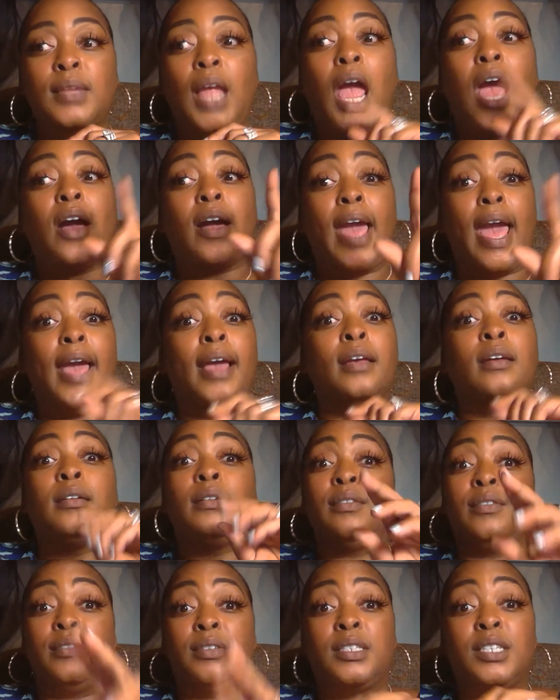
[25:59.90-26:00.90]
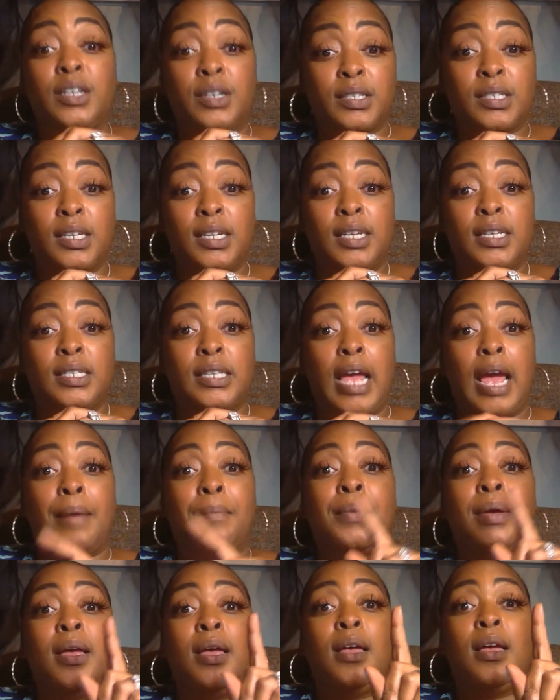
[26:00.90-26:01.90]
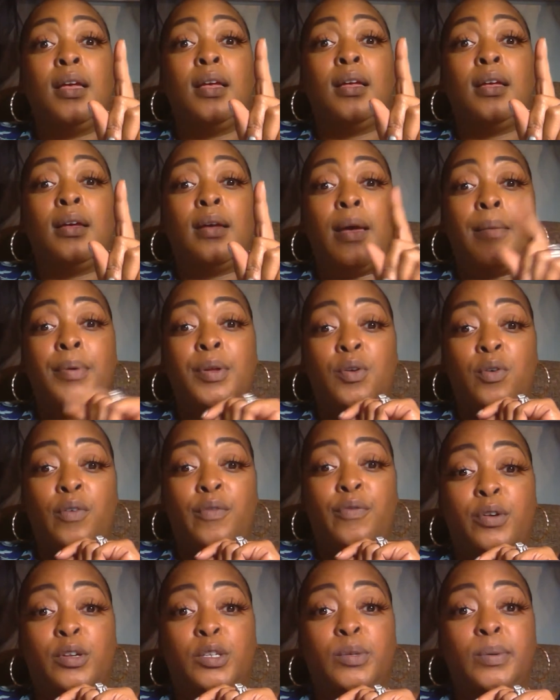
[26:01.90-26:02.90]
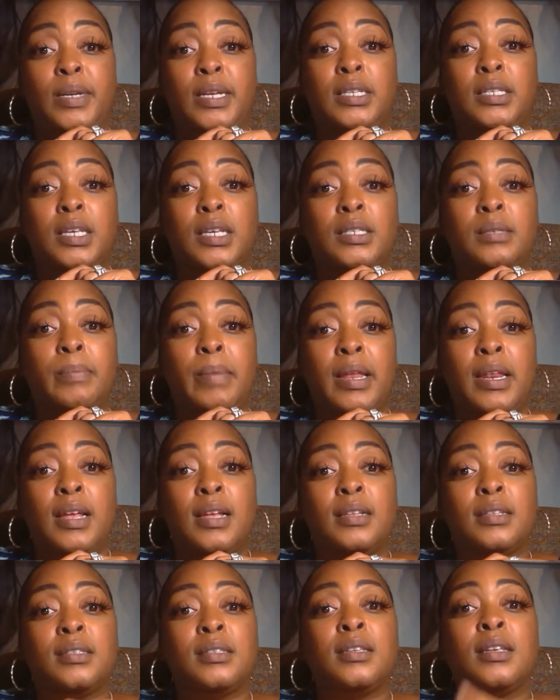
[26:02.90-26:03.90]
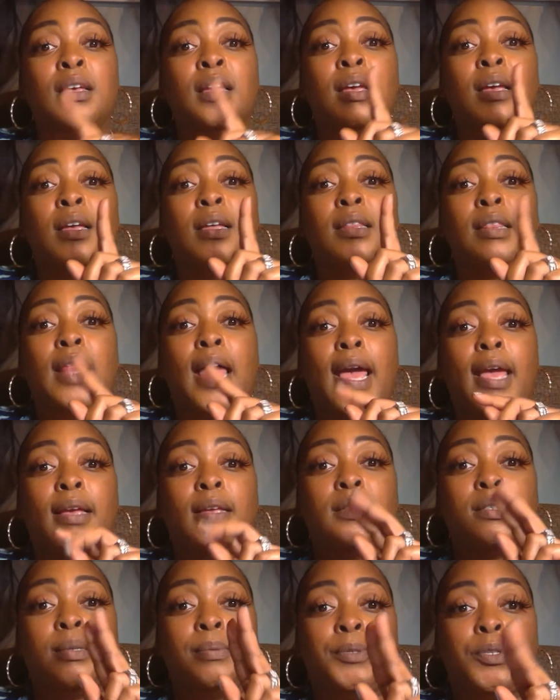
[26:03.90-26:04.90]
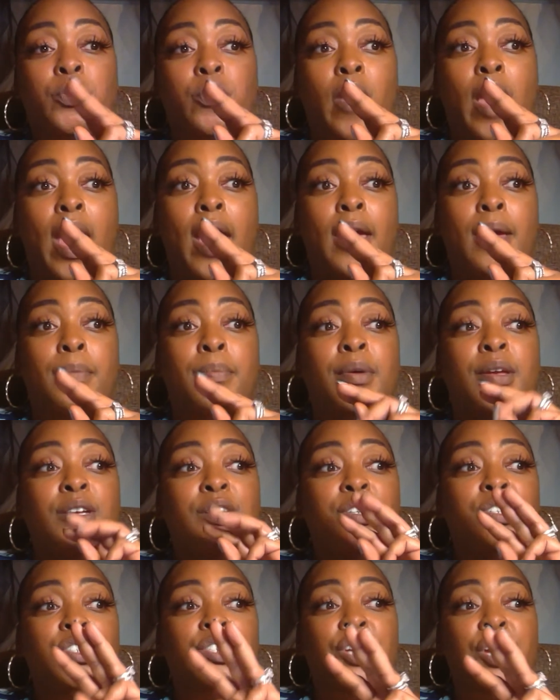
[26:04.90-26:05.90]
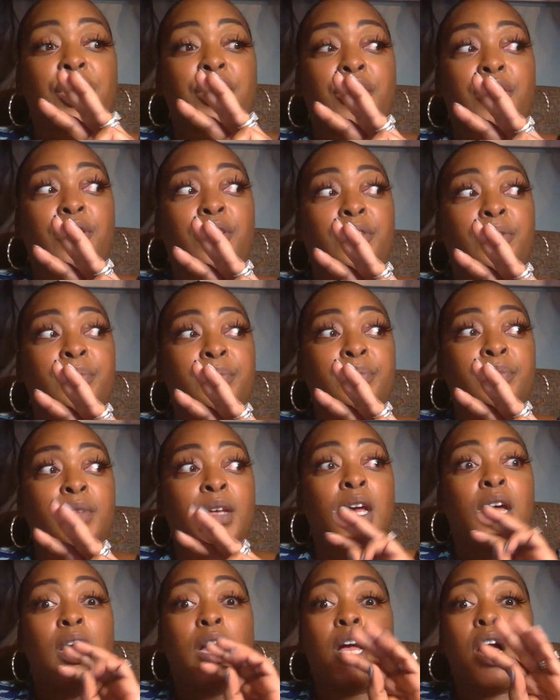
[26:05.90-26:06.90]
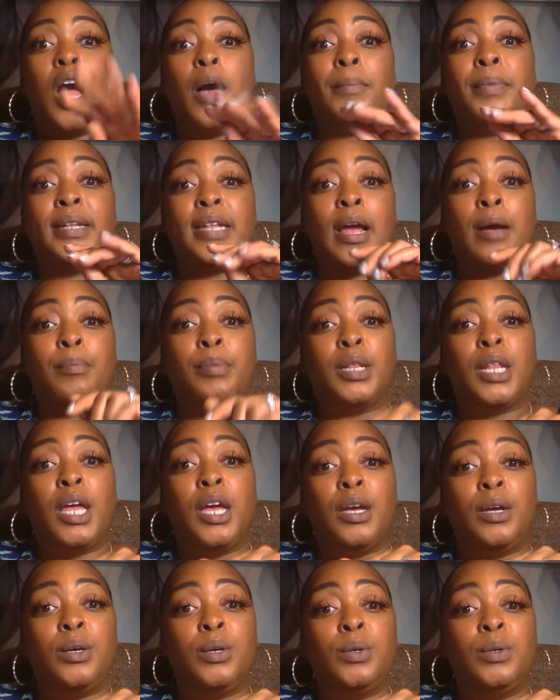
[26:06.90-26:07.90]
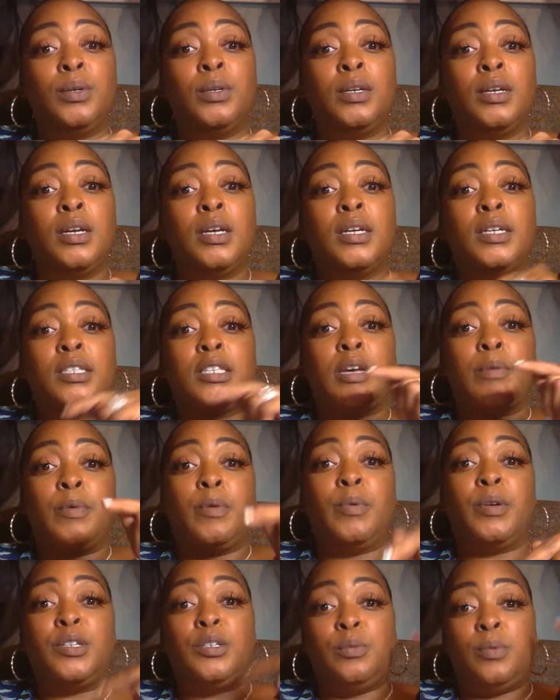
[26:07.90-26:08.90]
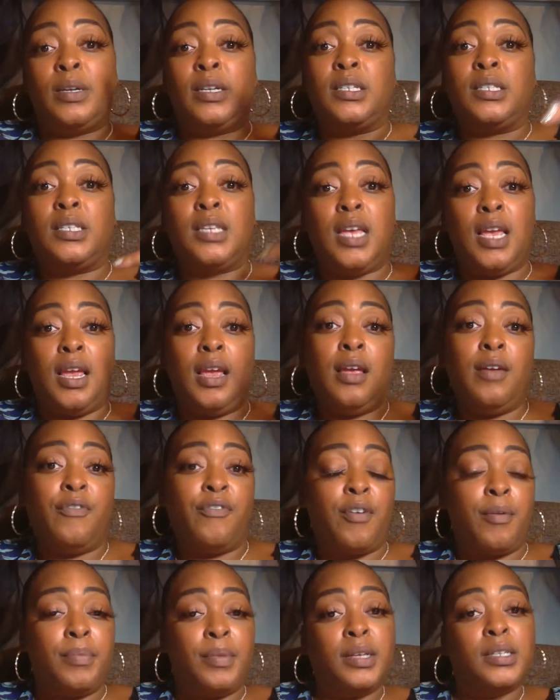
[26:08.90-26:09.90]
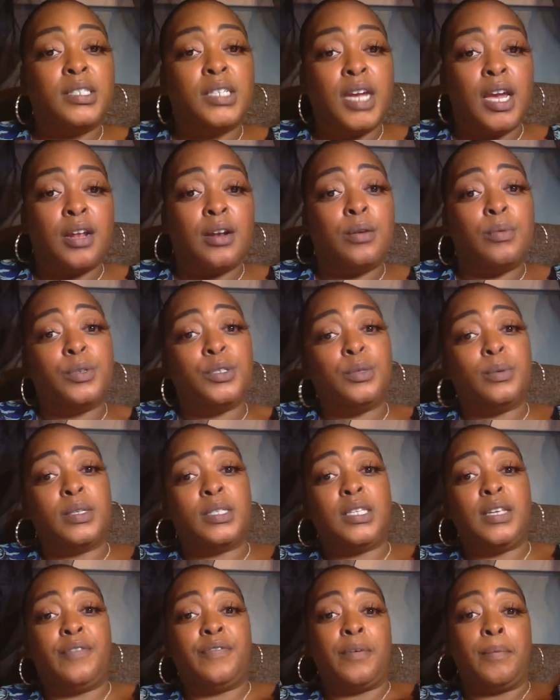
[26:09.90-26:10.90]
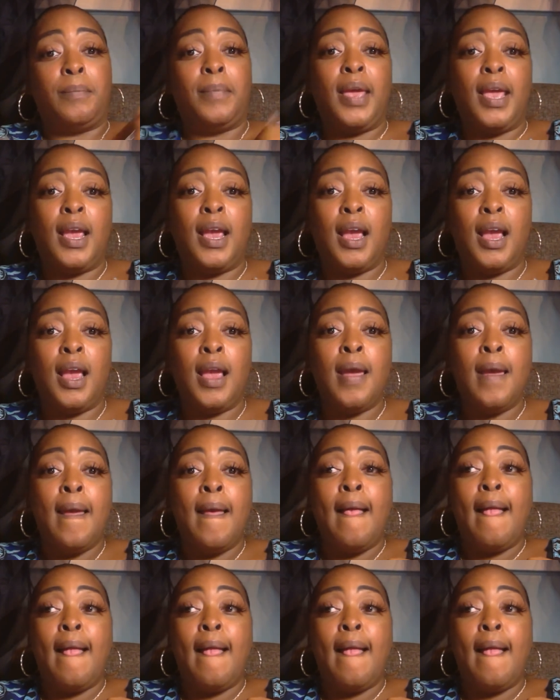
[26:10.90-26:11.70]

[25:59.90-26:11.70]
okay, seriously this time. I've been on 26 minutes. Like, subscribe, share, comment down below. Tell me what you want to see from this channel, what you want to see from me.